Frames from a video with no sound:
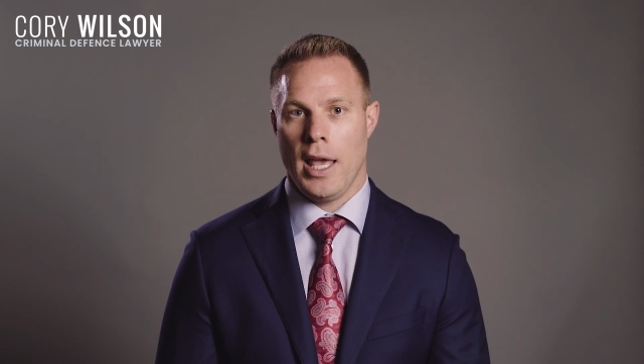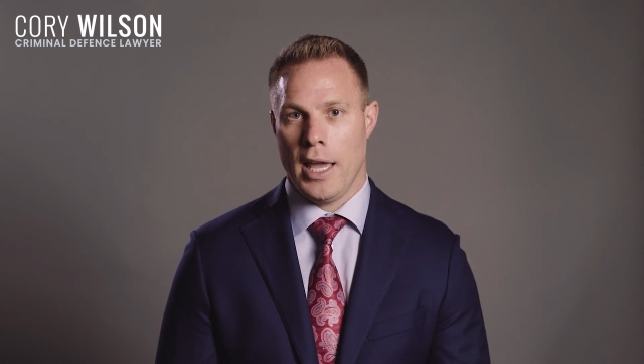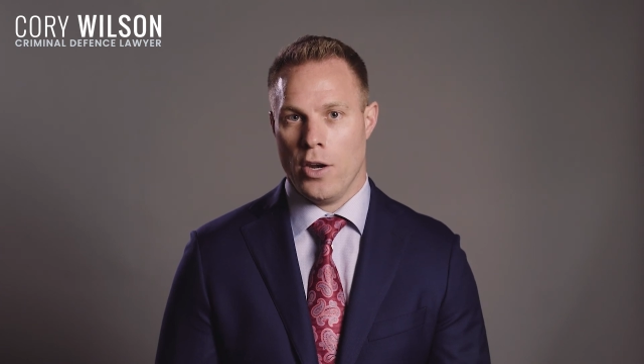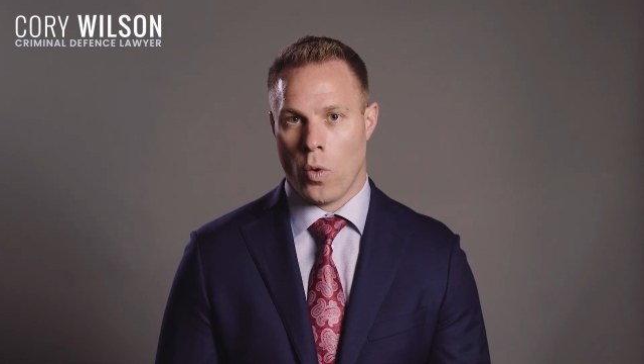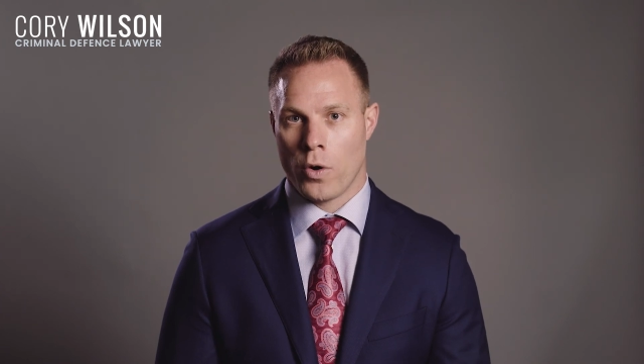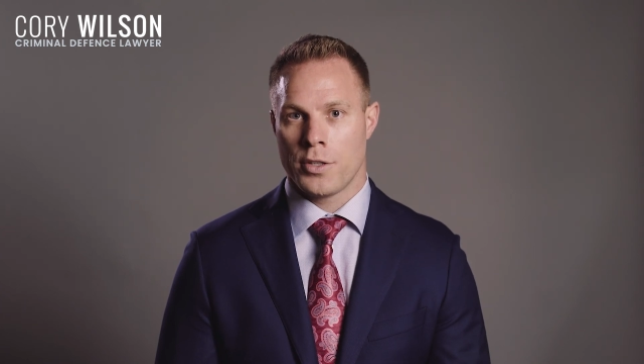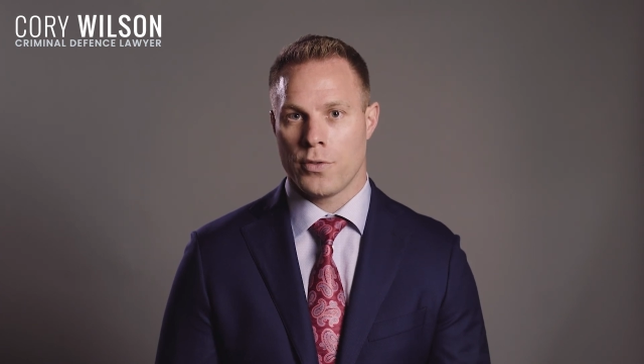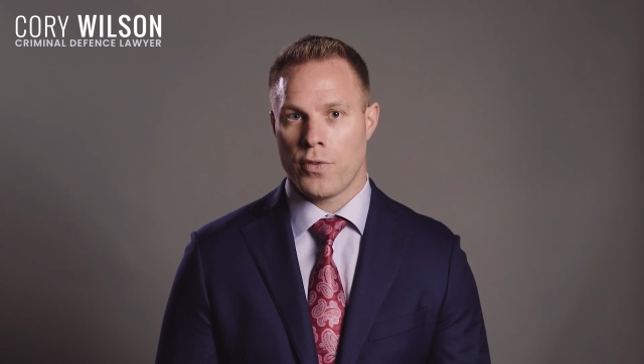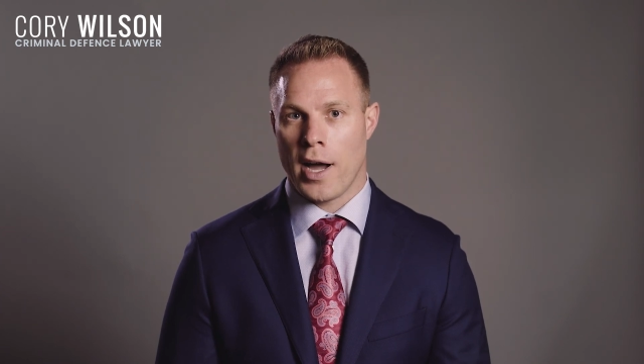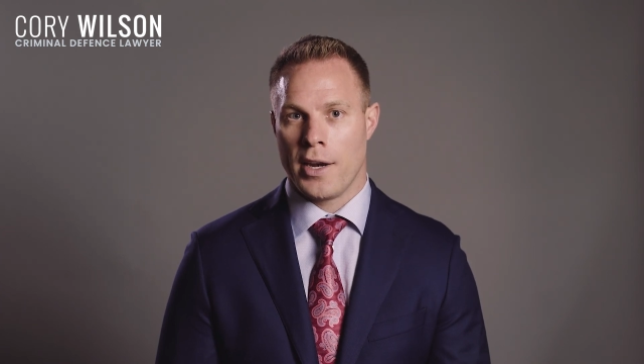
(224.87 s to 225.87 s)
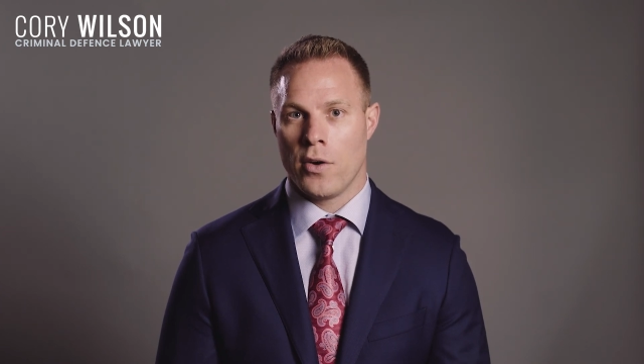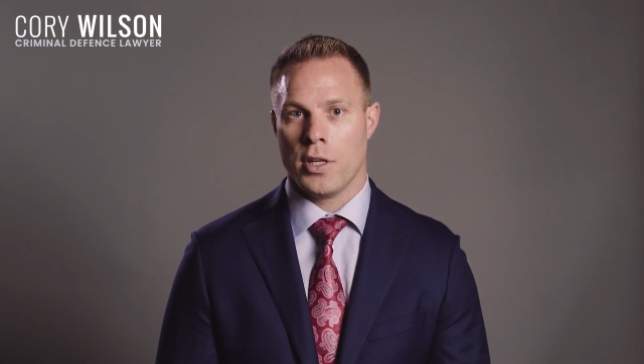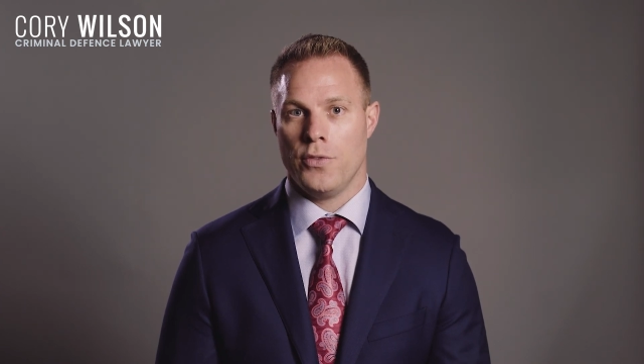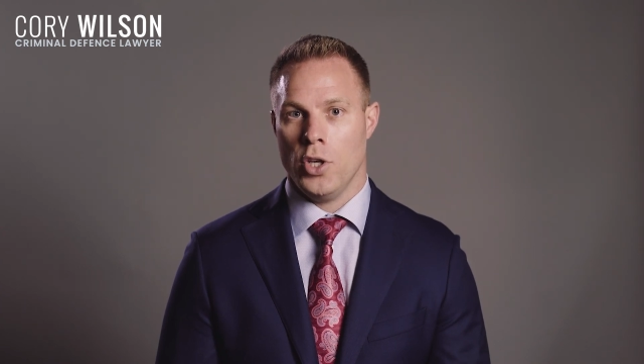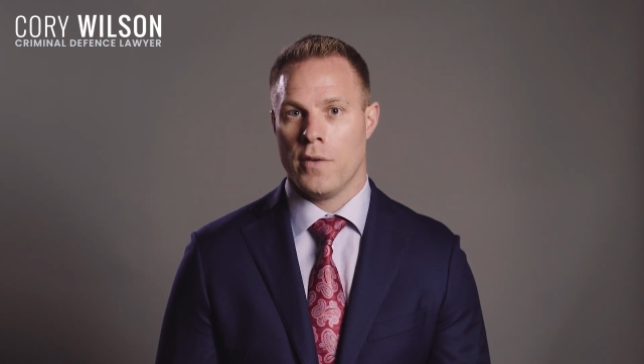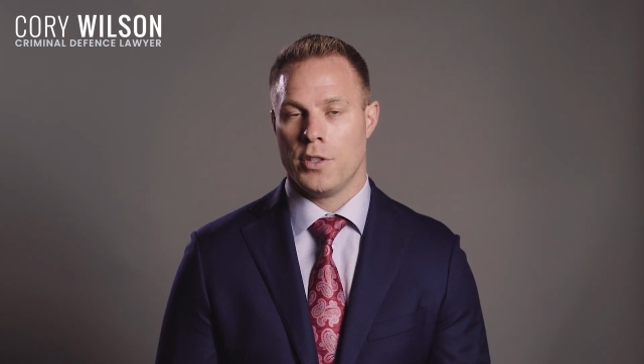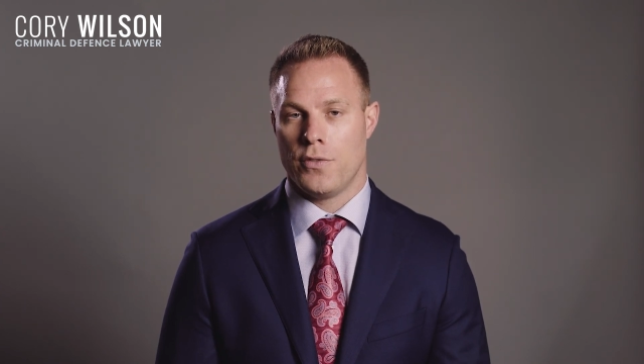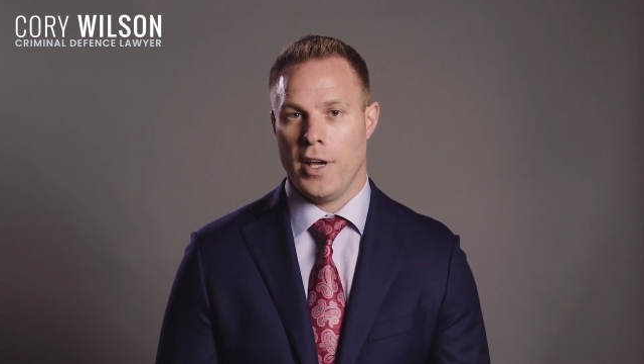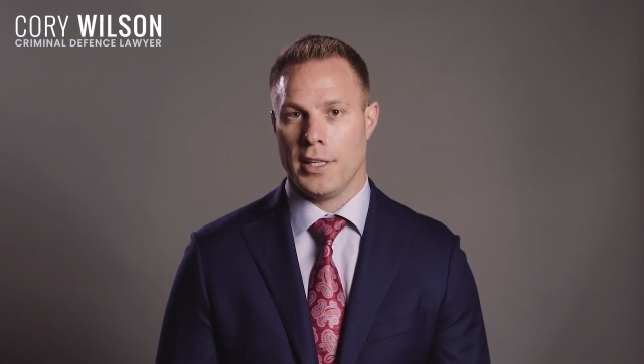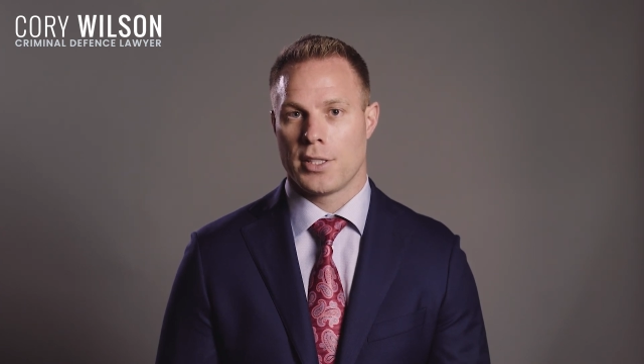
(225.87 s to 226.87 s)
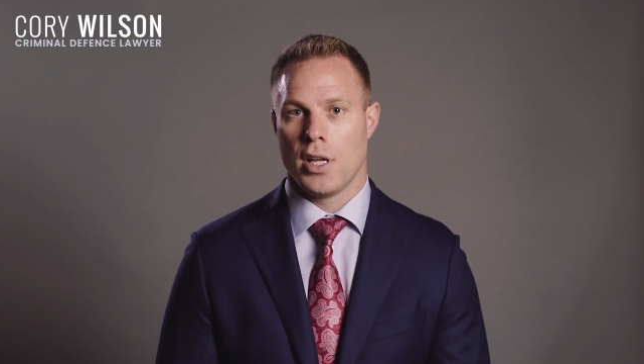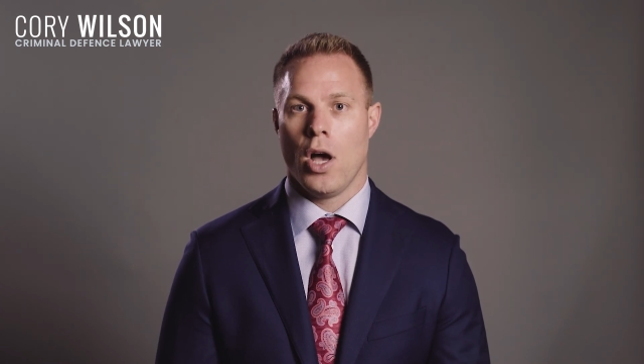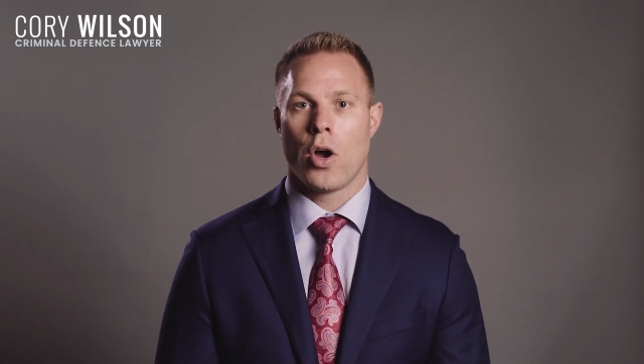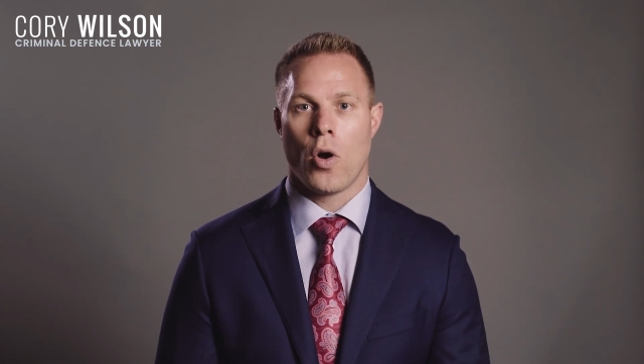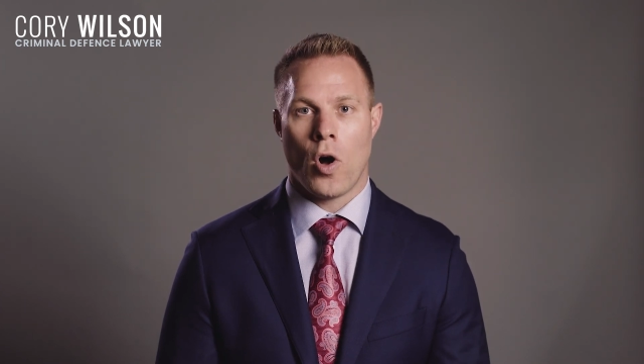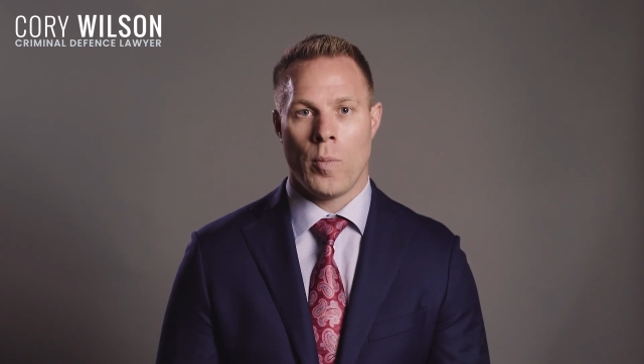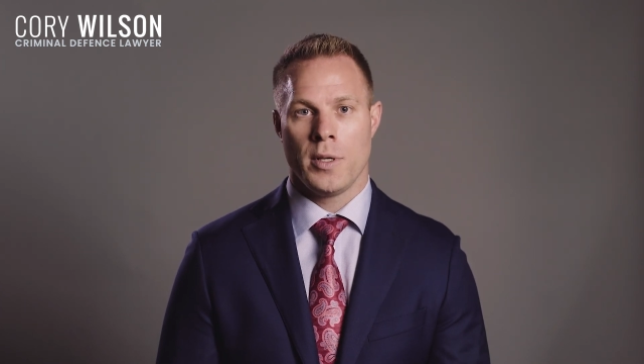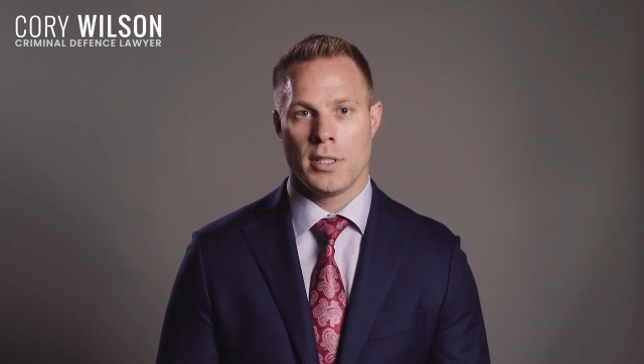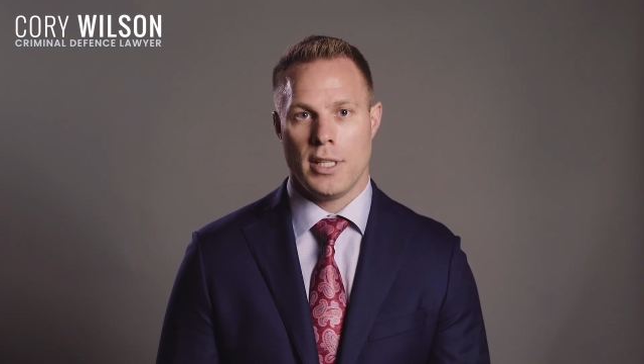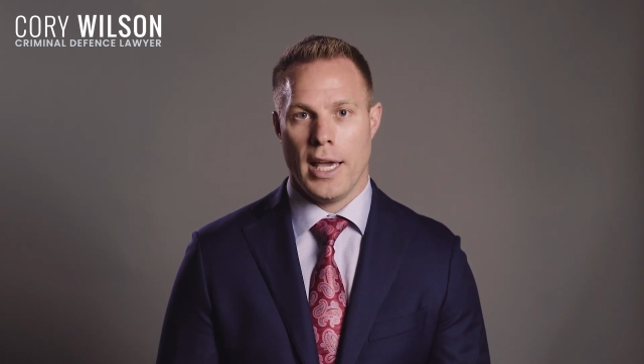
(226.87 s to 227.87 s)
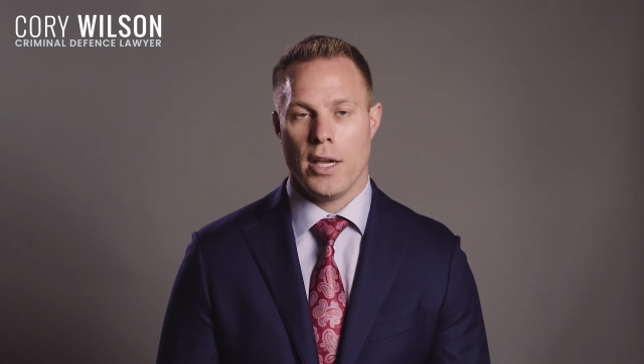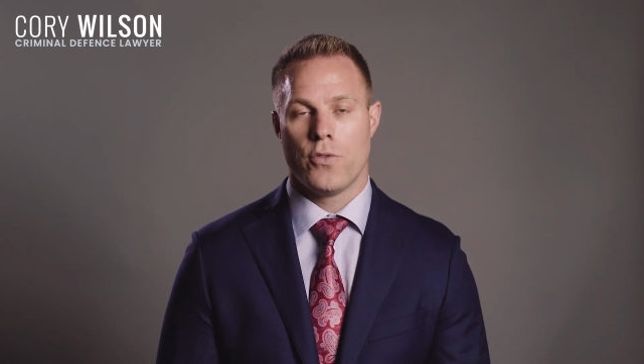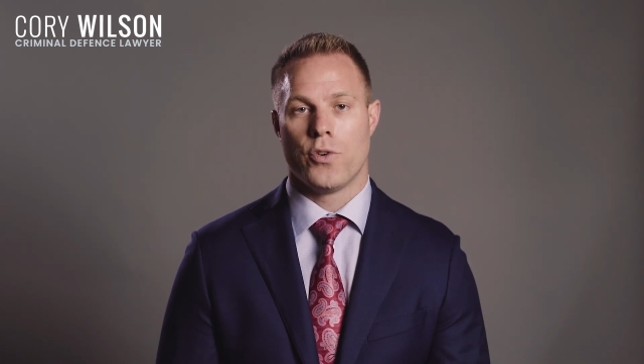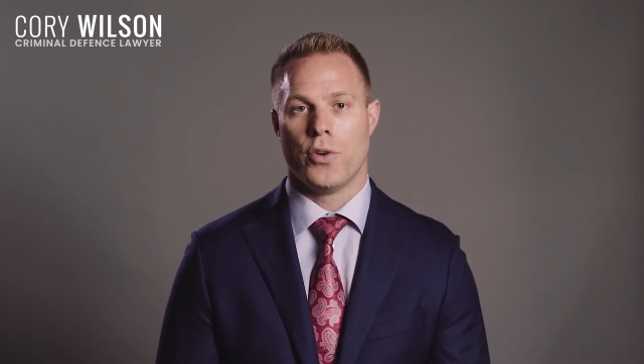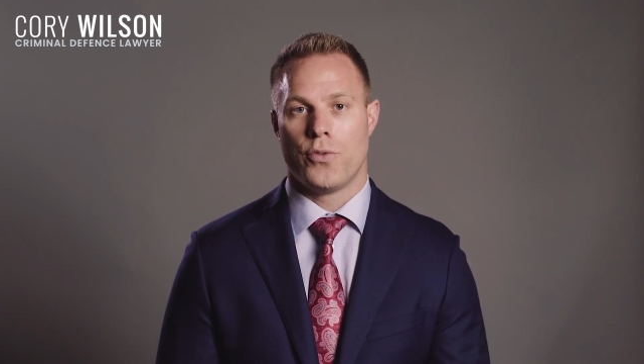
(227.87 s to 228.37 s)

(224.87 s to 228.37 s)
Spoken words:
In order to find out if you have a defense, call me today for a